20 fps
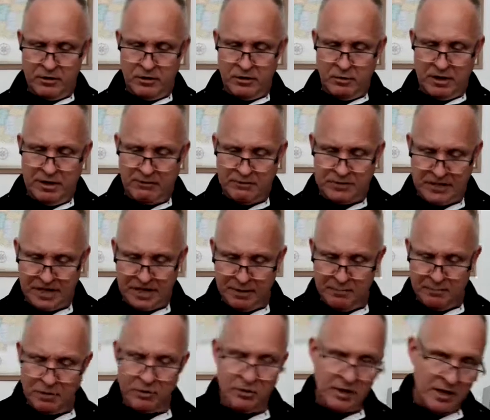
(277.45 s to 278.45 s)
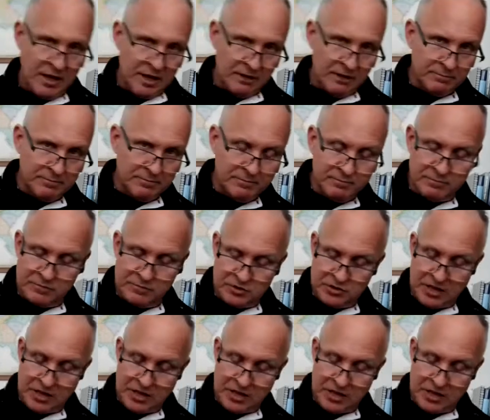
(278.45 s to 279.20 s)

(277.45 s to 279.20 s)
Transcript: you have table Mm-hmm.